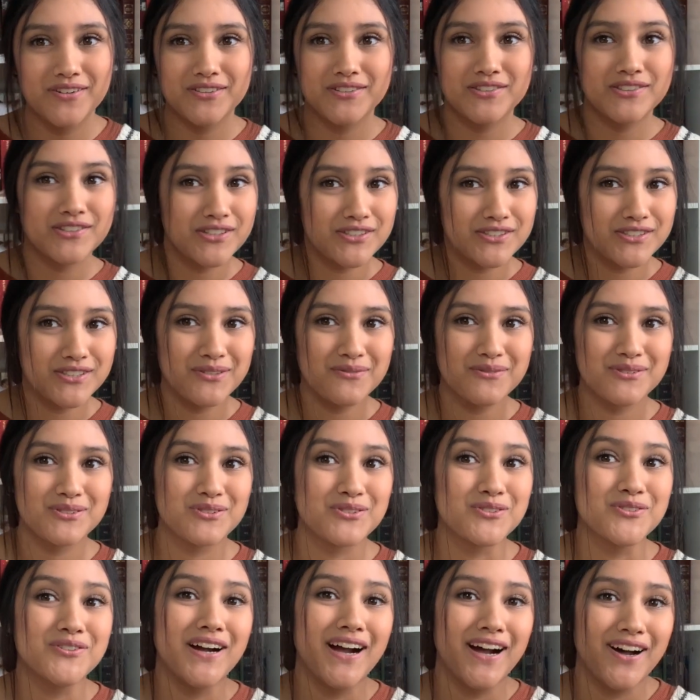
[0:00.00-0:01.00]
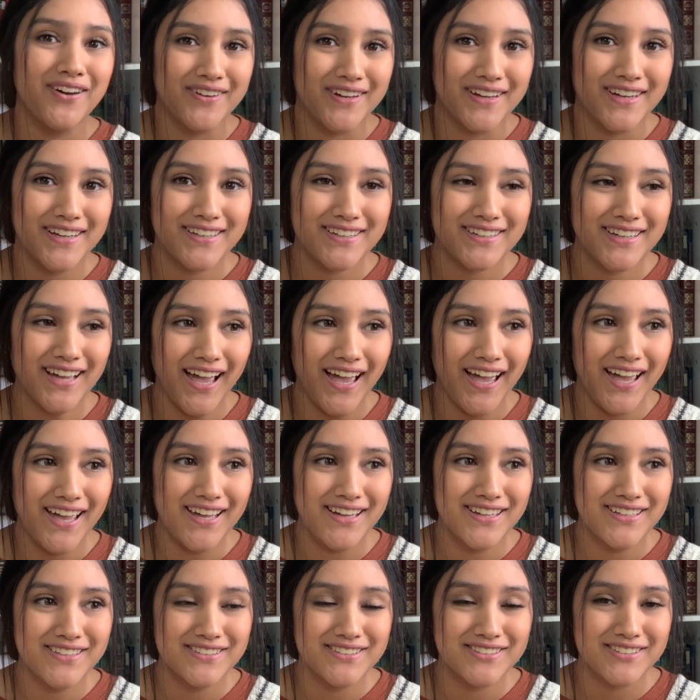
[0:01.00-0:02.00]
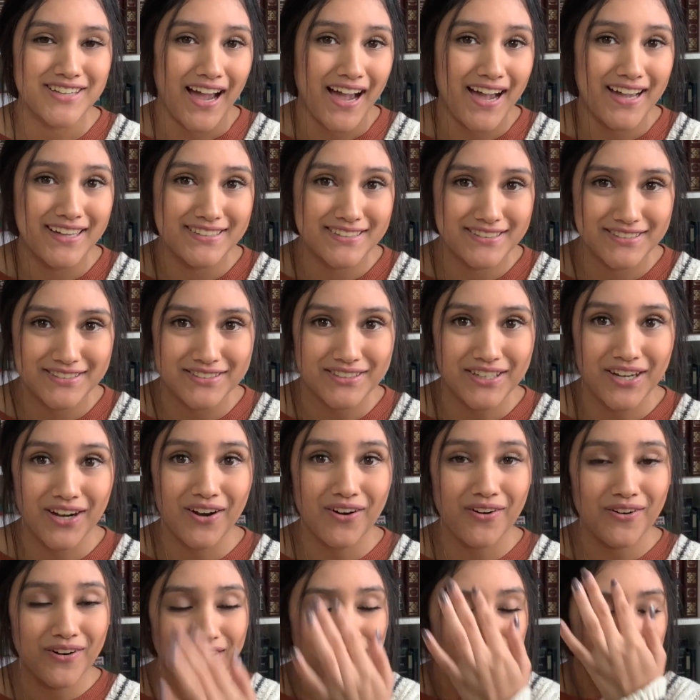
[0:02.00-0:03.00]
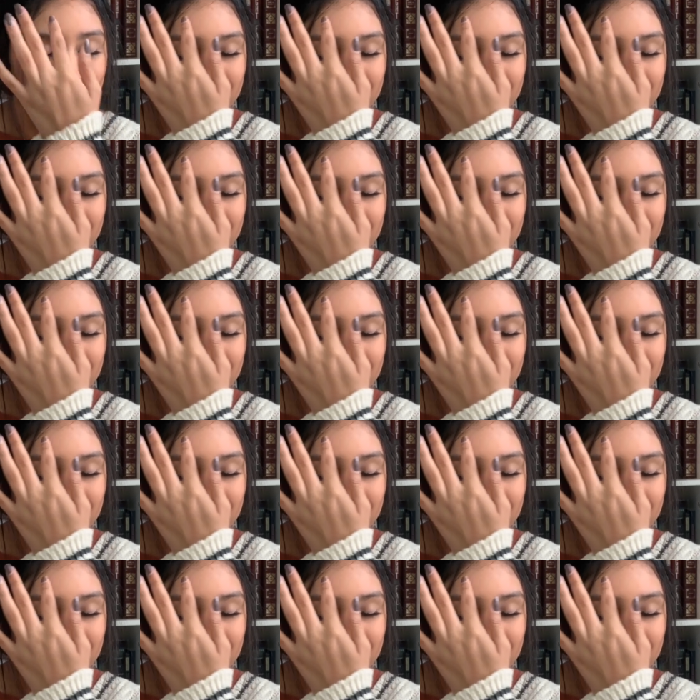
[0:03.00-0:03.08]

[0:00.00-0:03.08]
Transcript: Circe was drowning and I didn't know.